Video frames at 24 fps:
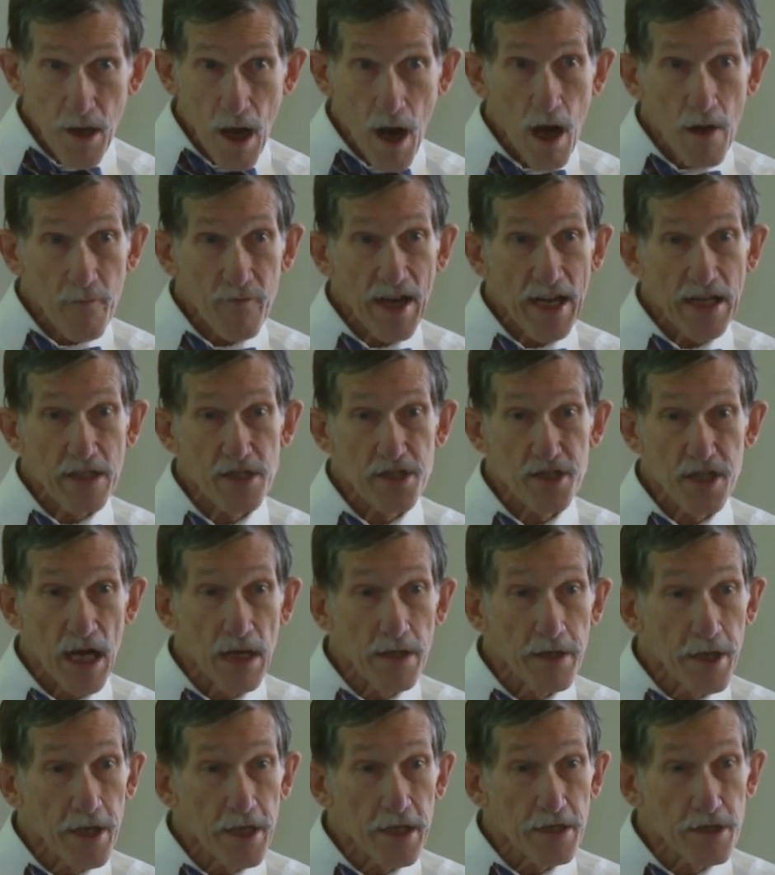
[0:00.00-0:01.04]
of a
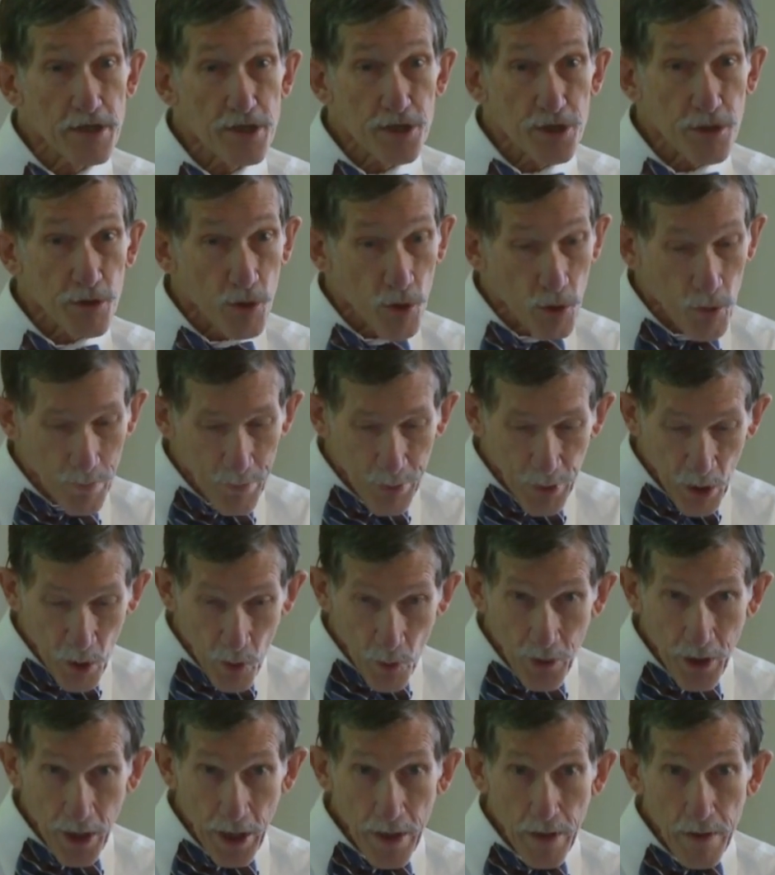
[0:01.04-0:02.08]
Sunday school
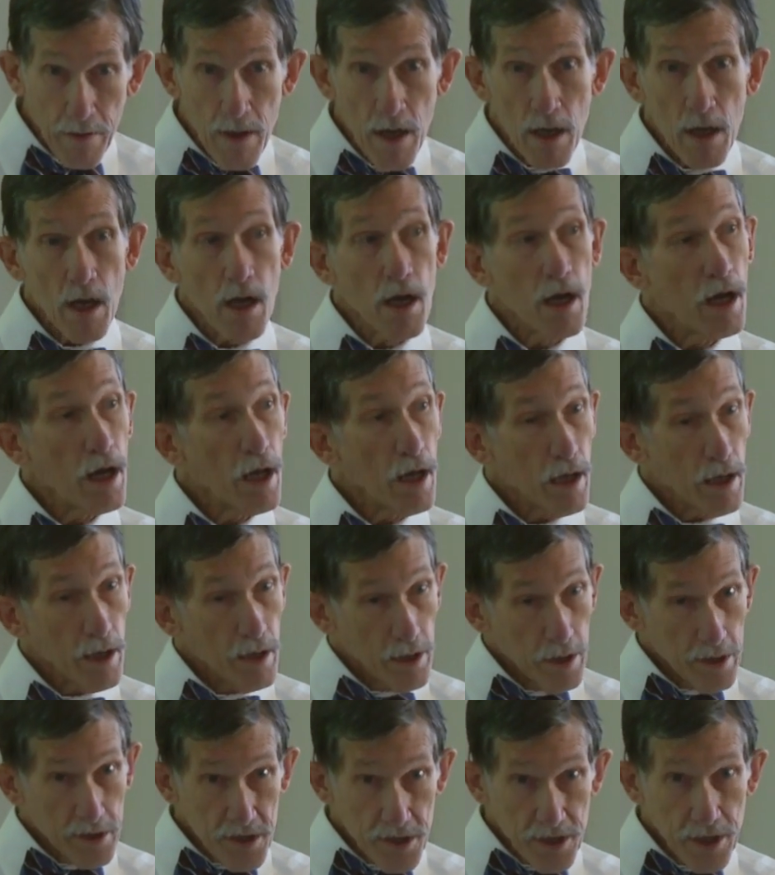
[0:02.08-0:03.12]
building,
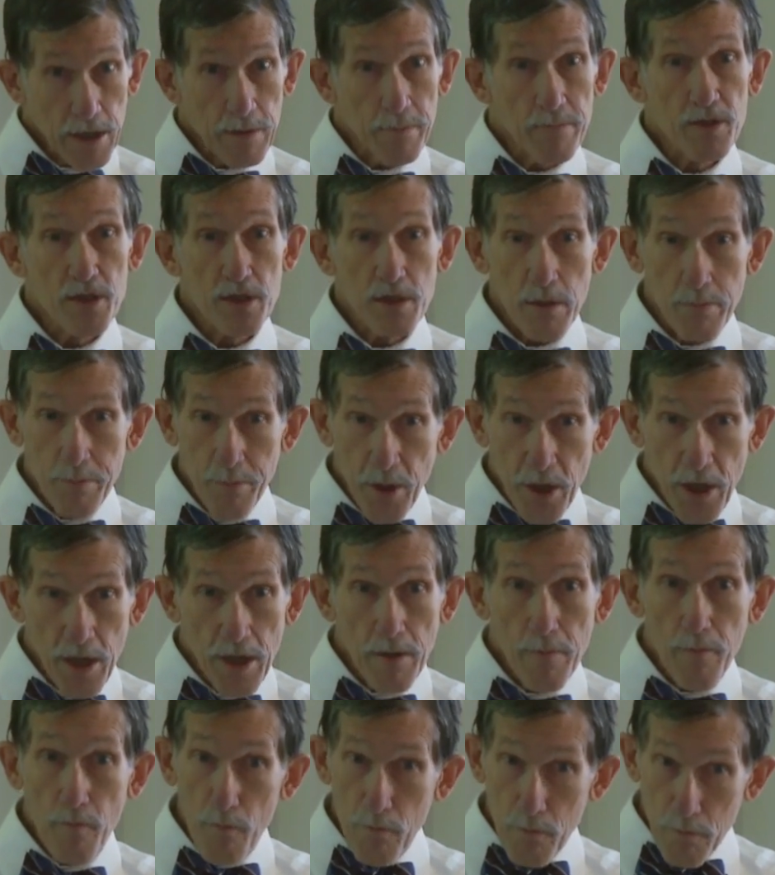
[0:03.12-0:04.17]
it seems to be